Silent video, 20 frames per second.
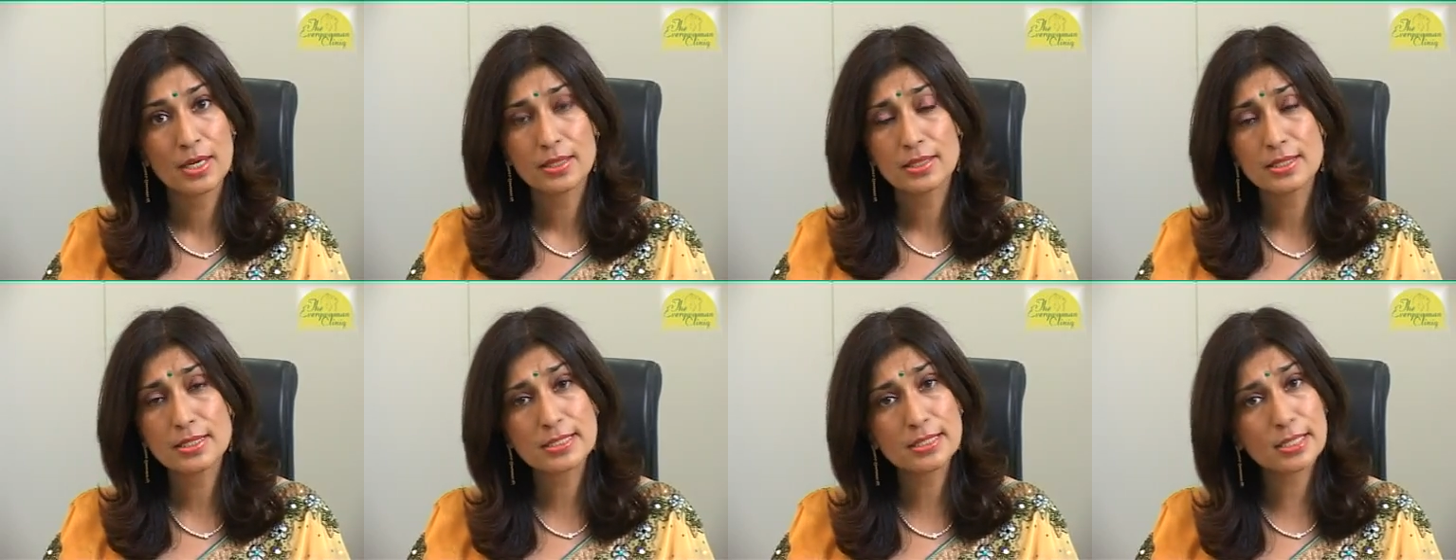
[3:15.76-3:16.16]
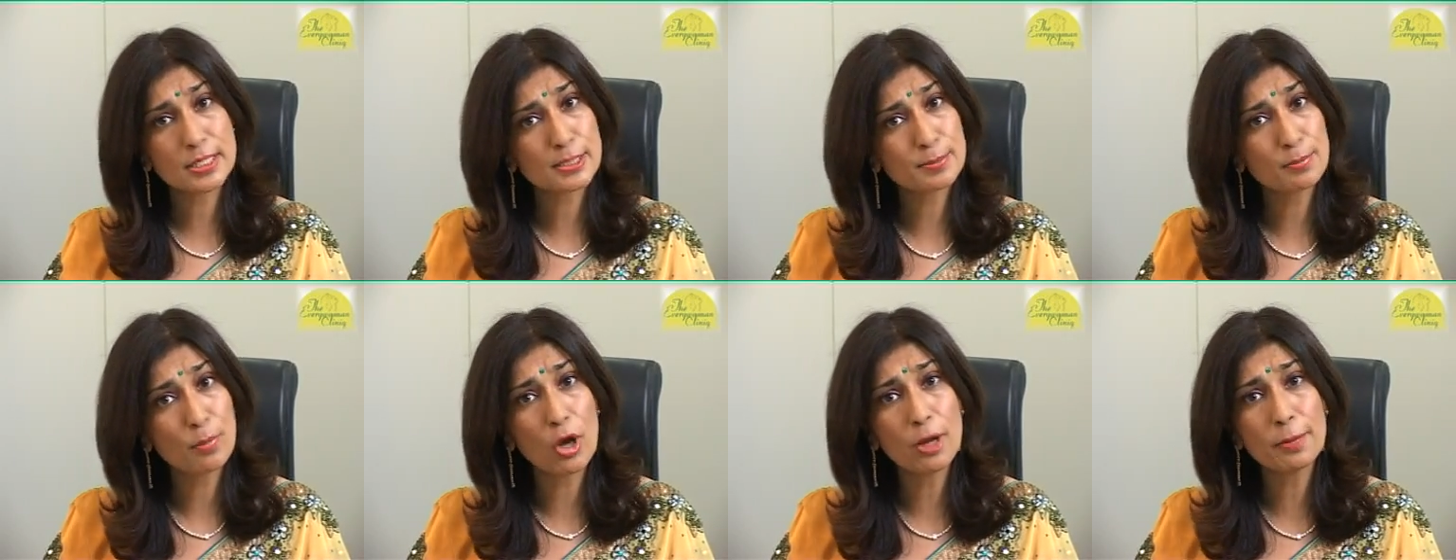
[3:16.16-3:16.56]
This is a
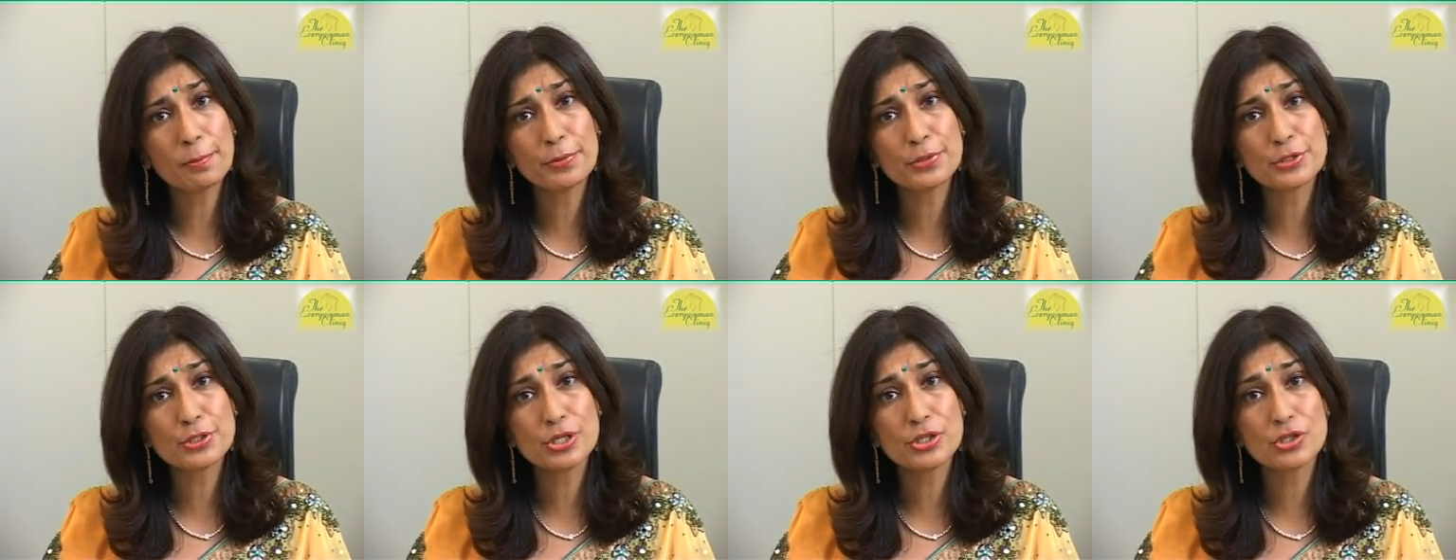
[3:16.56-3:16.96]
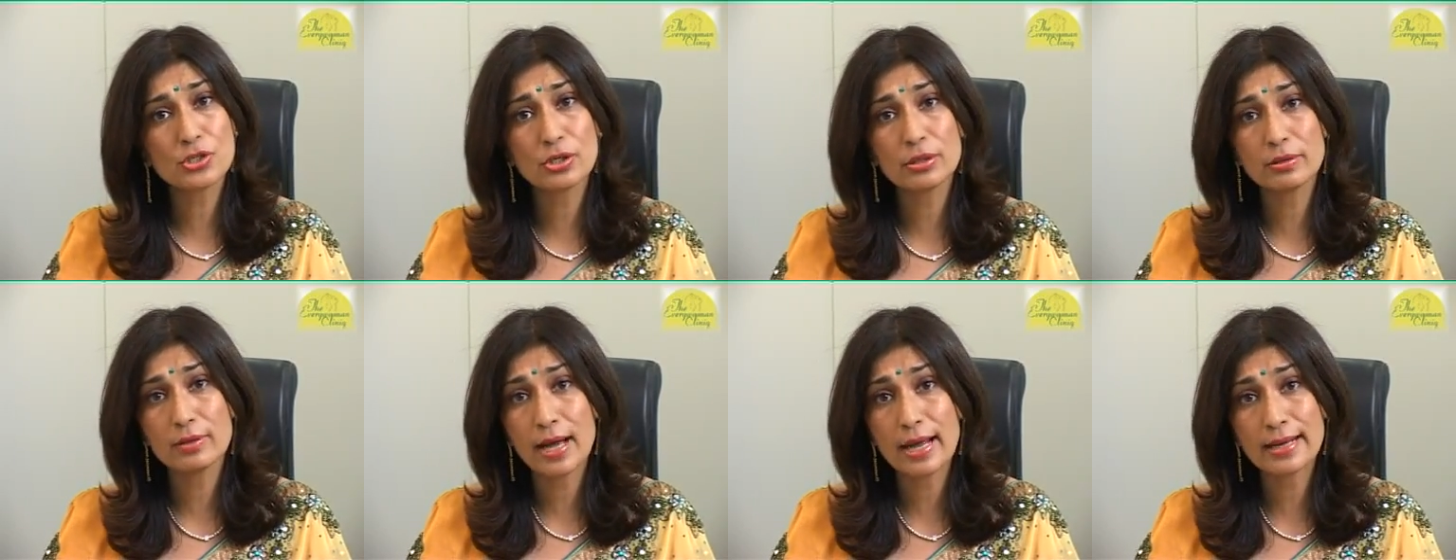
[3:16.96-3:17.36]
small
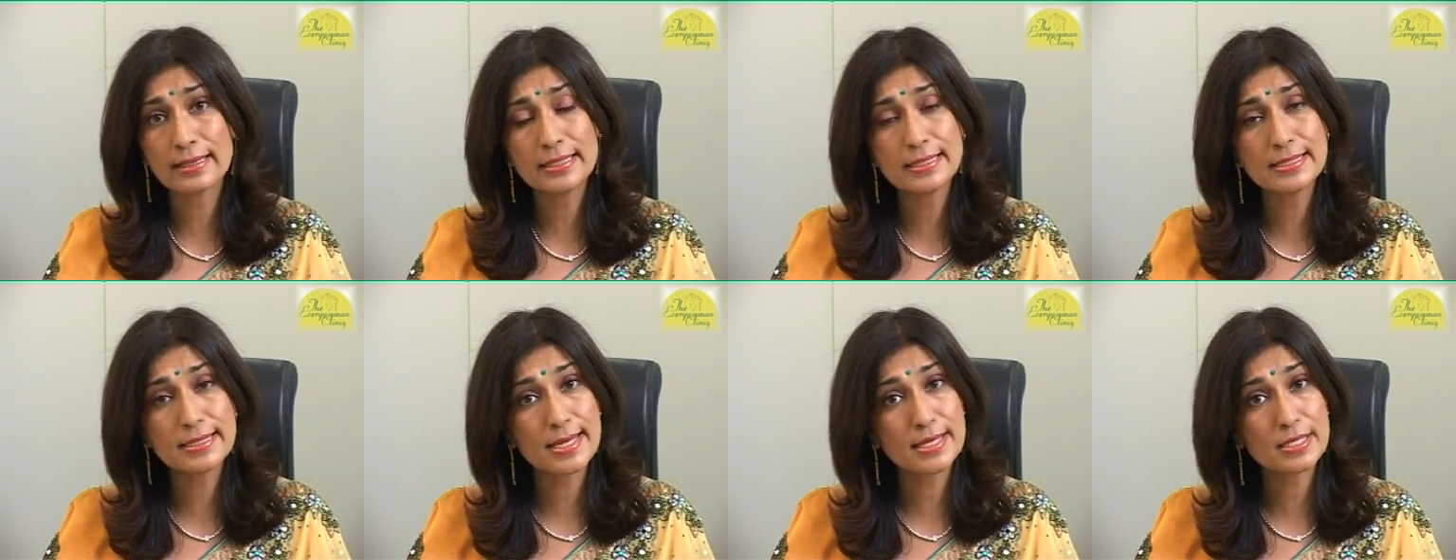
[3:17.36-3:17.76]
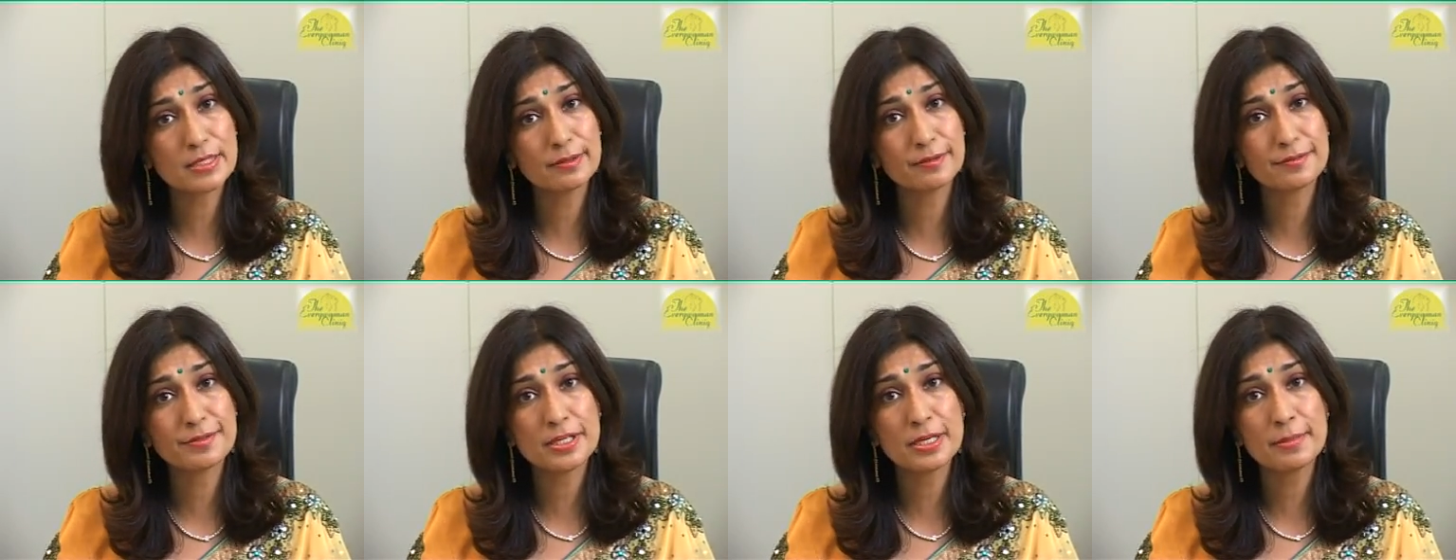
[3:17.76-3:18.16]
procedure, hardly takes
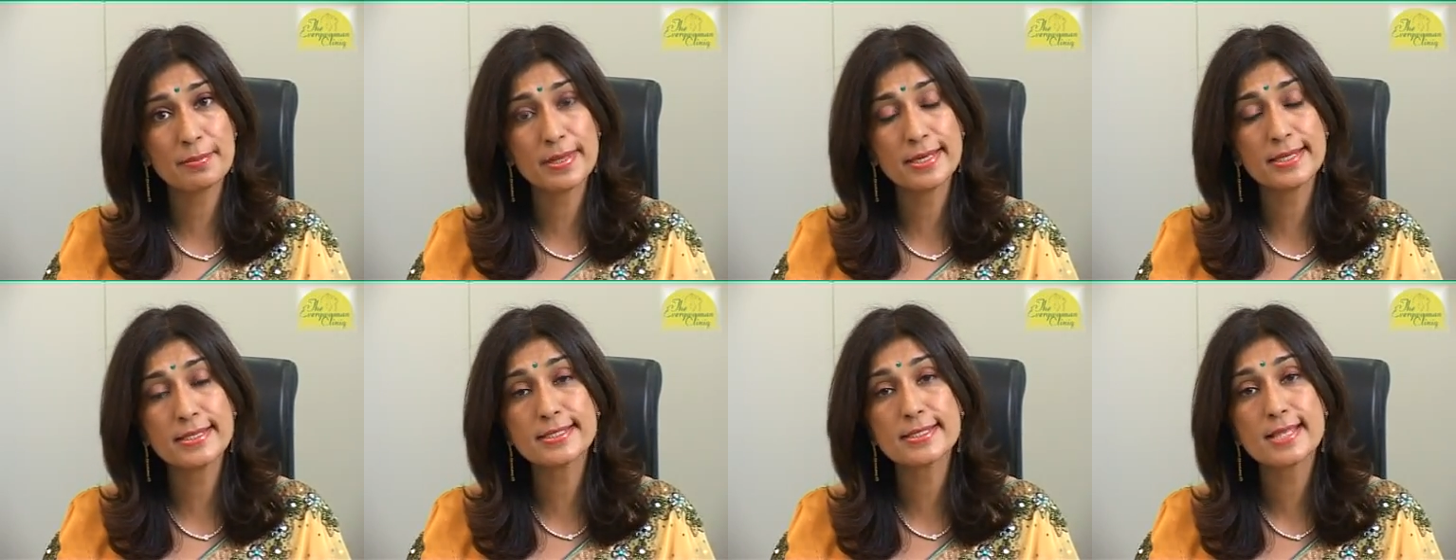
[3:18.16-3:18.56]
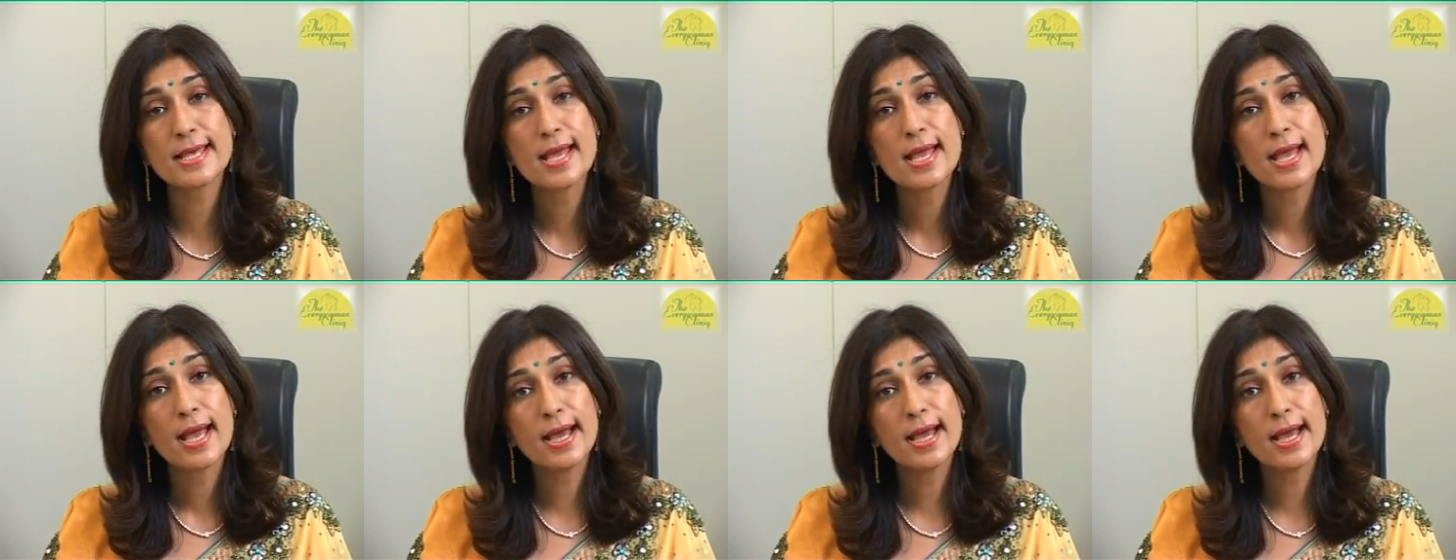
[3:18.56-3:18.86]
15 minutes,